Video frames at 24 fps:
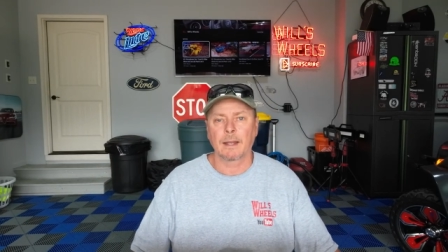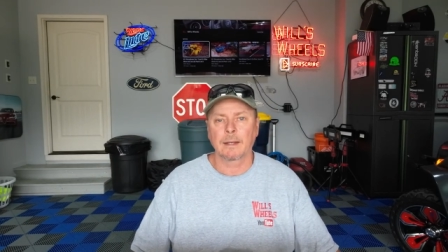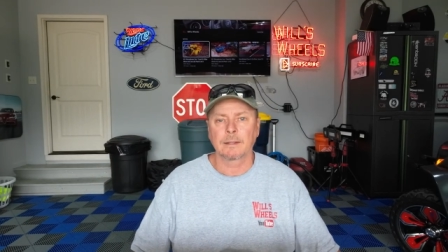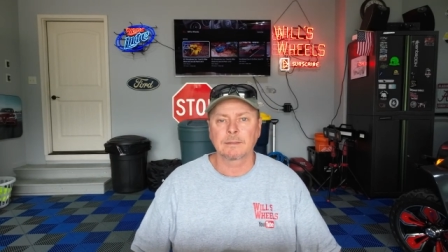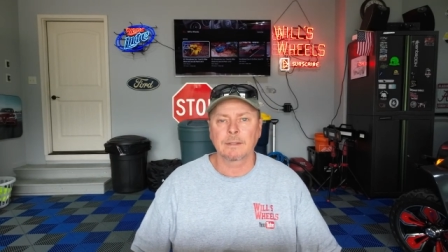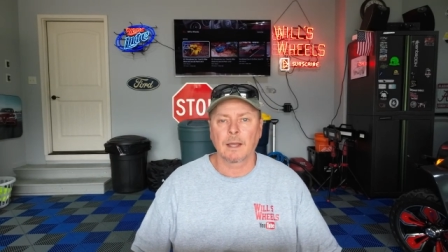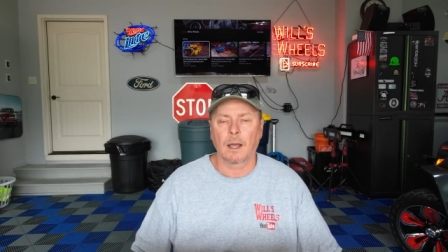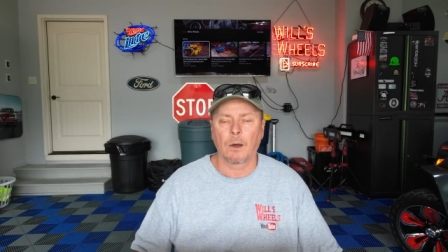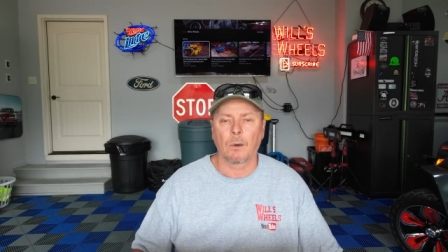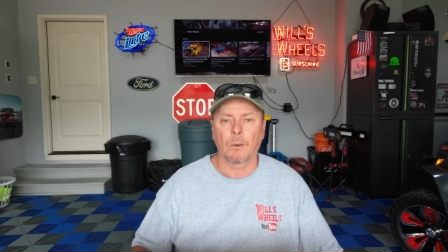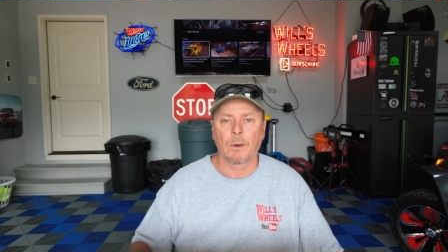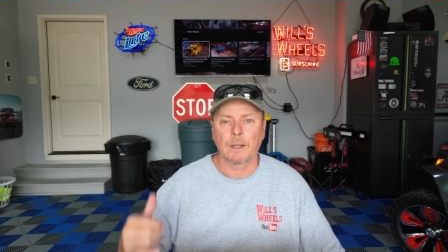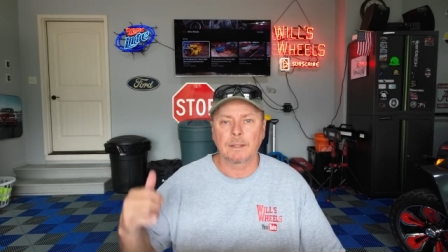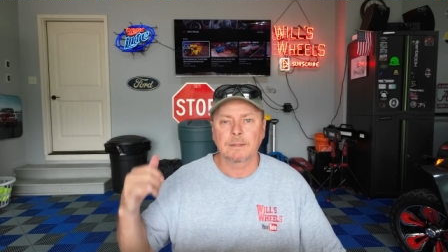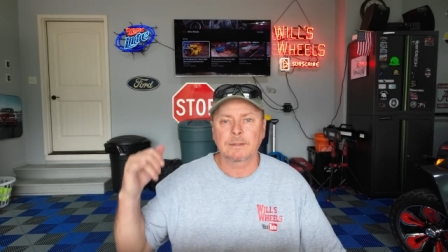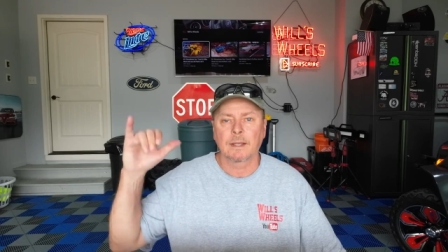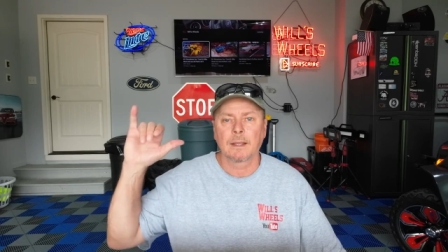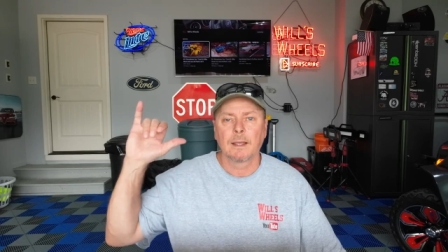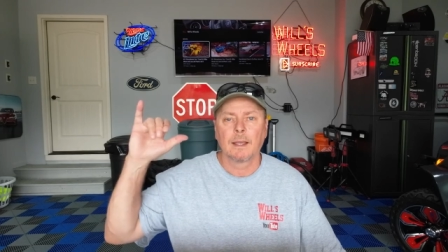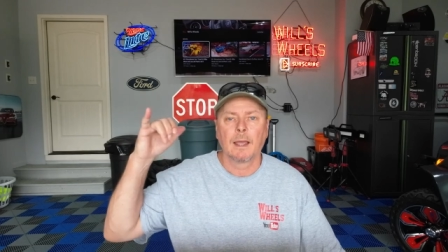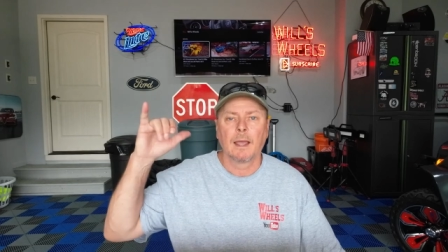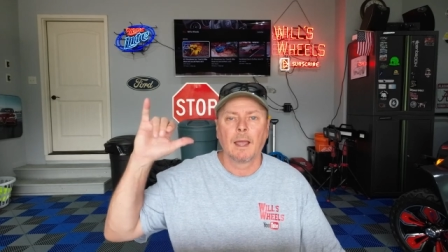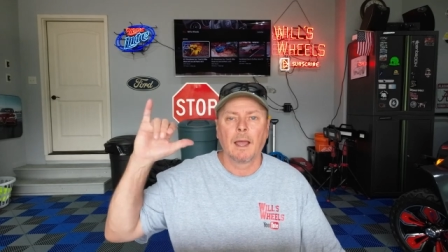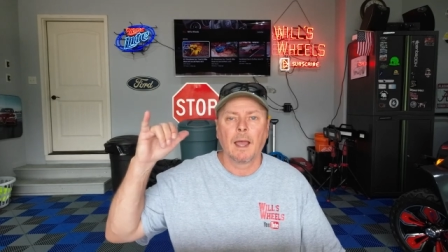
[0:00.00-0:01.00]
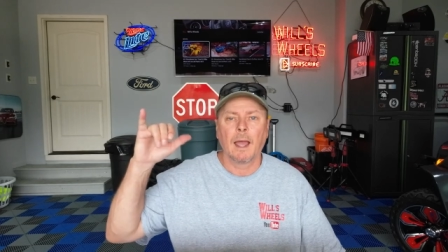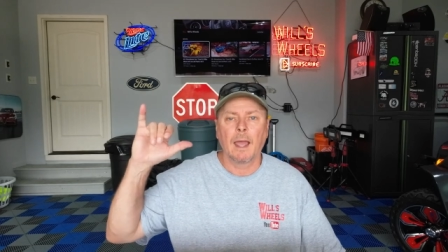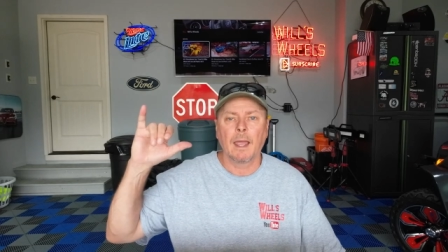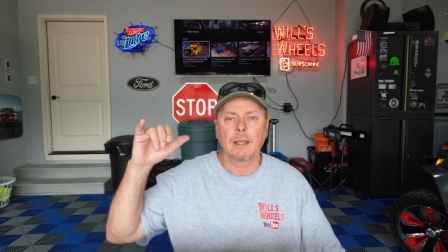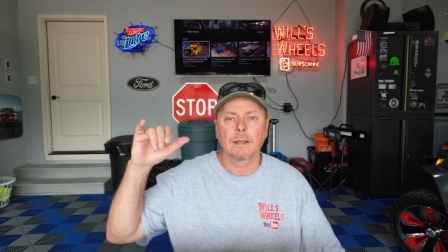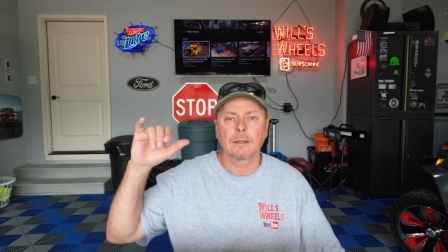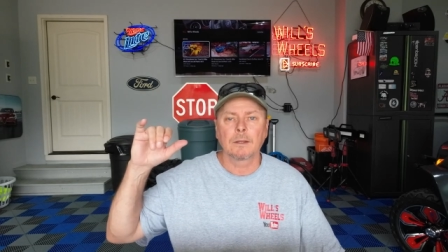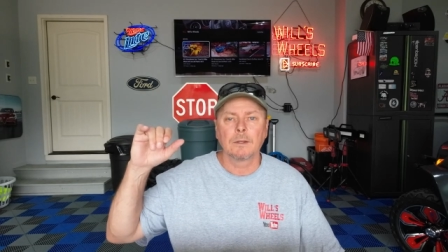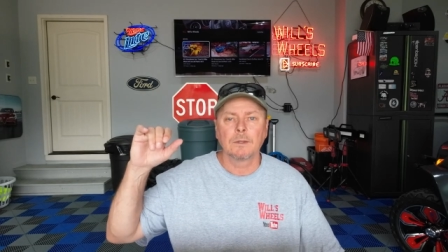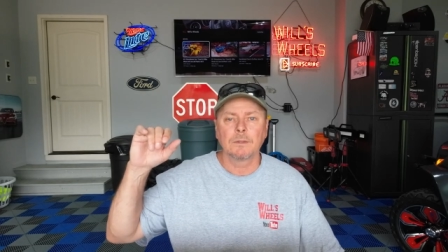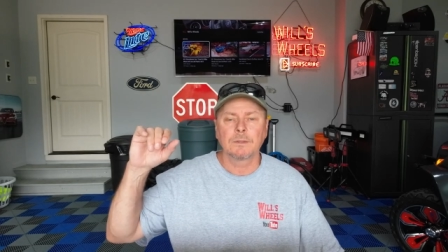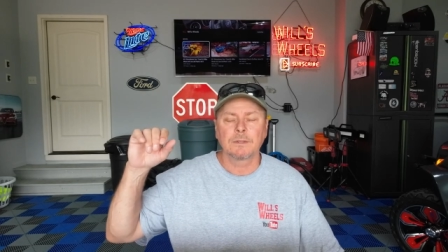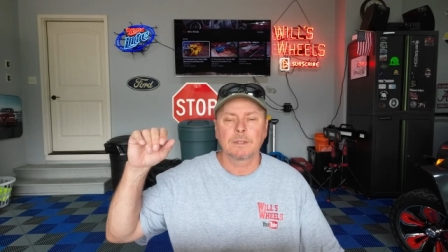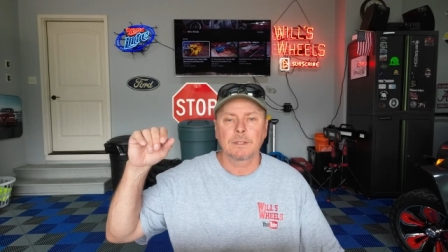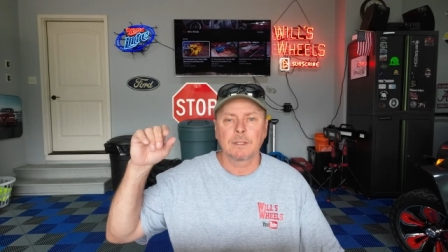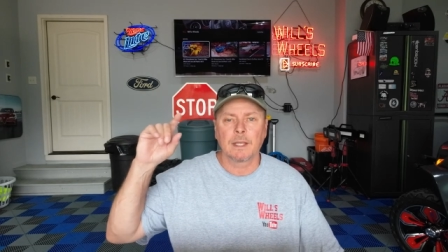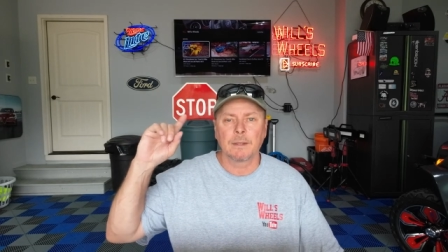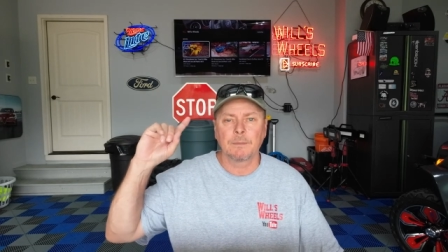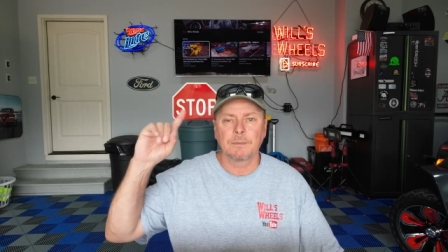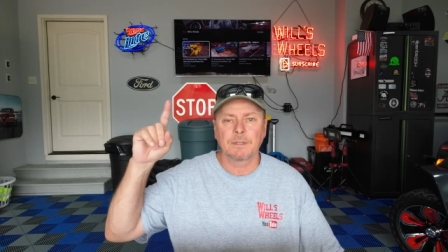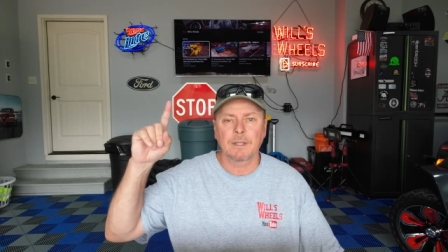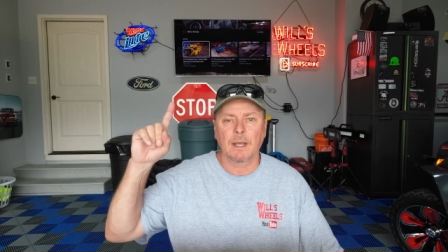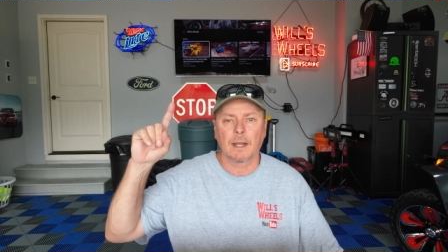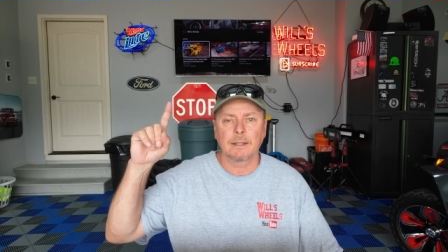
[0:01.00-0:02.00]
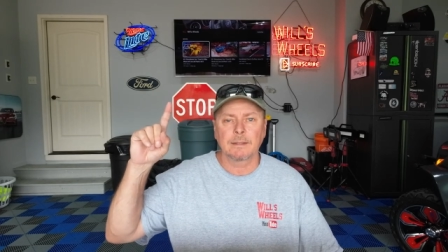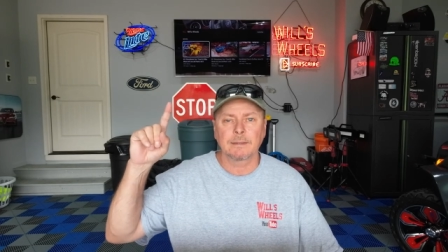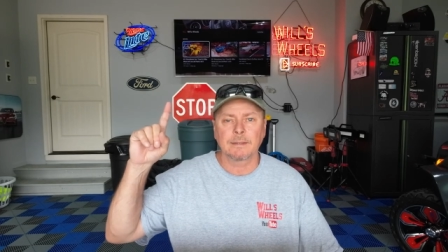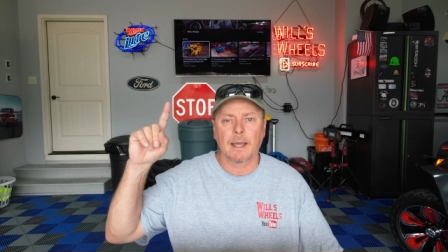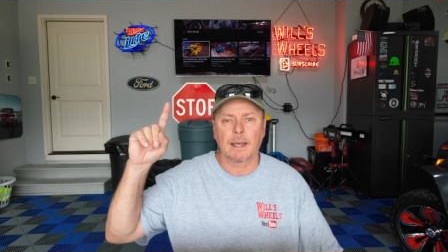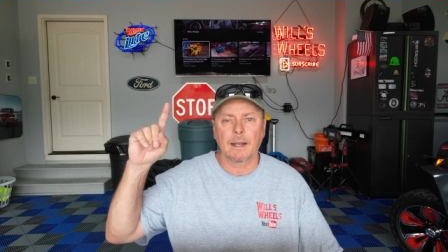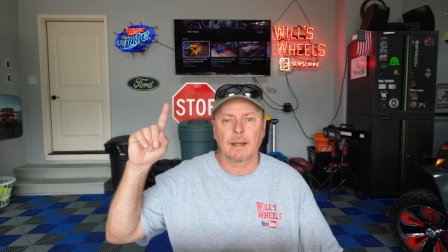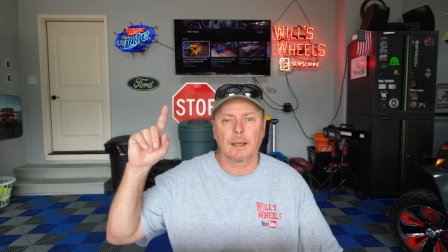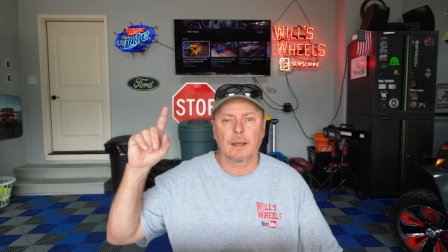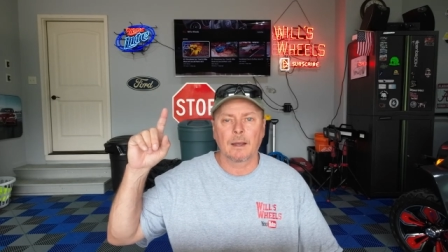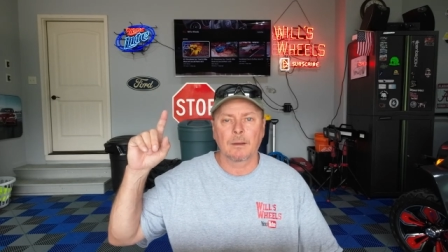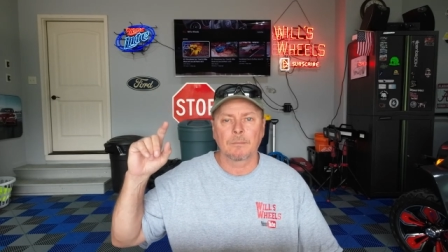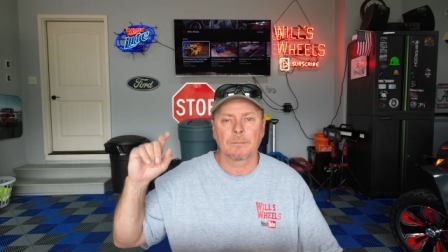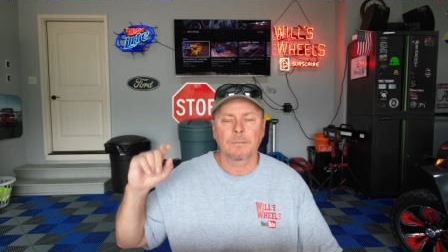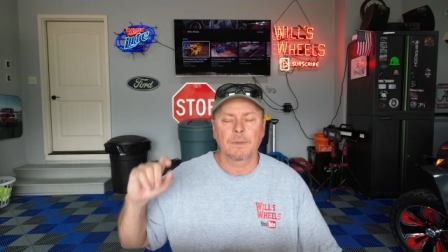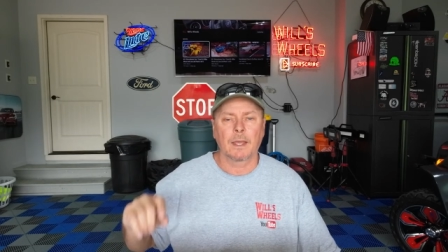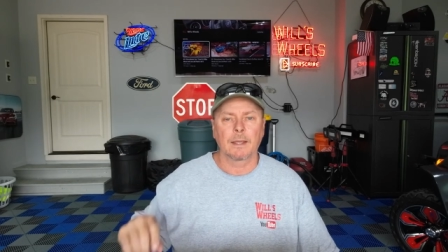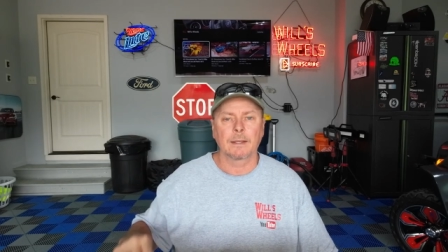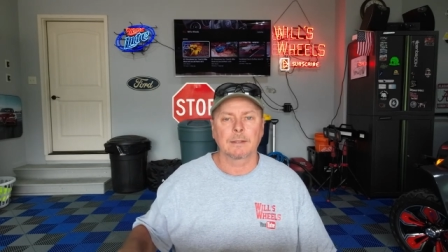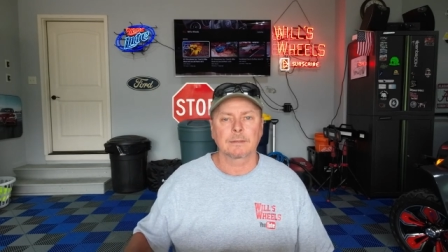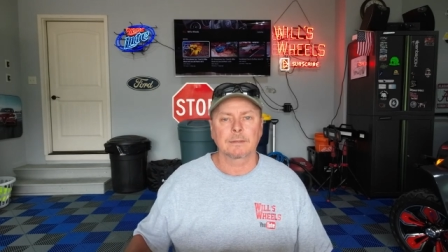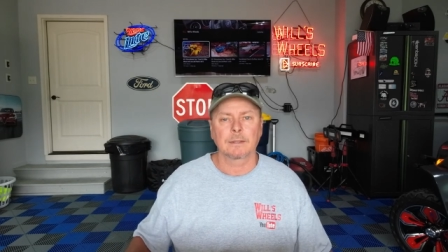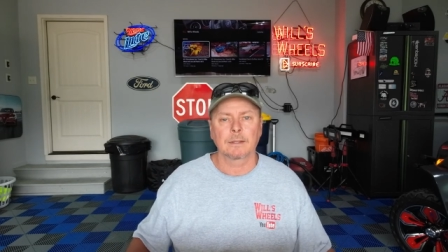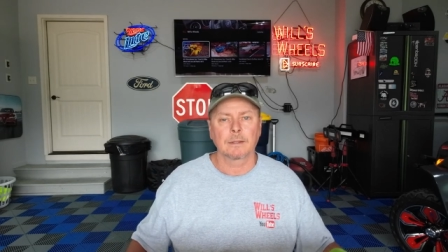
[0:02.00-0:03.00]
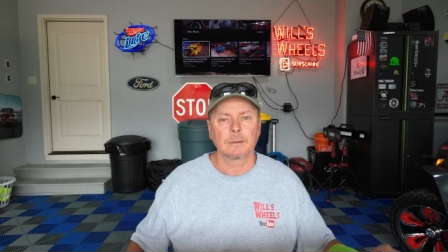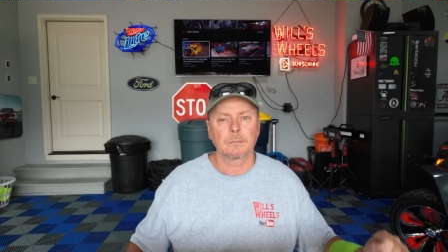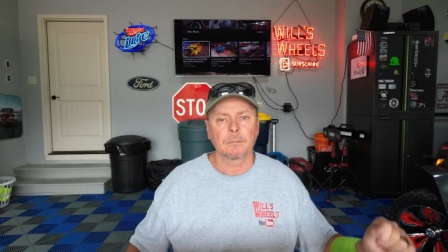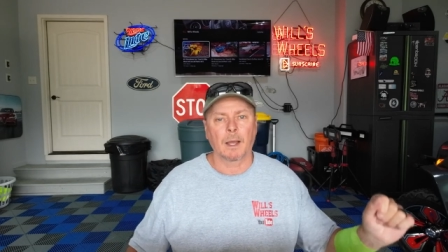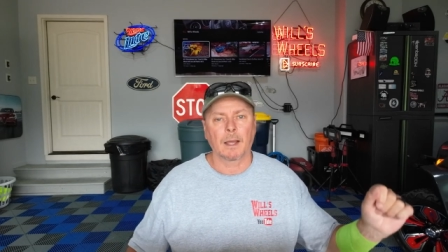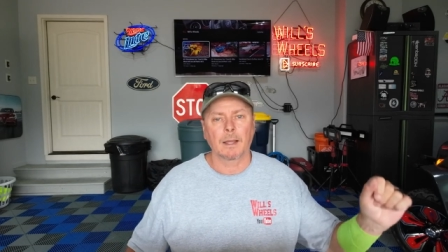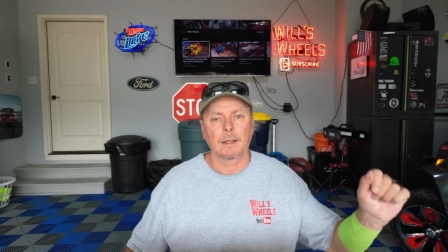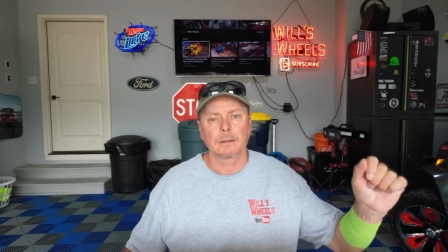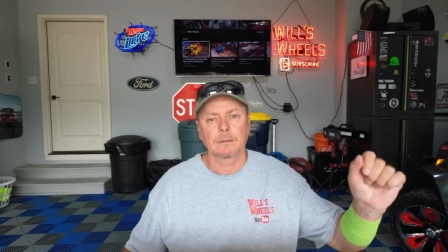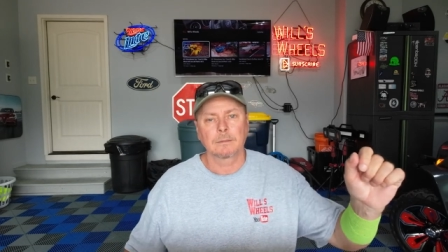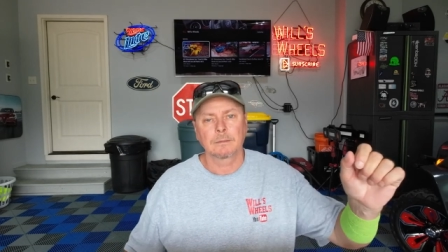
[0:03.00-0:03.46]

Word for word: And as always, hang loose and keep shiny side up. Thanks. Bye.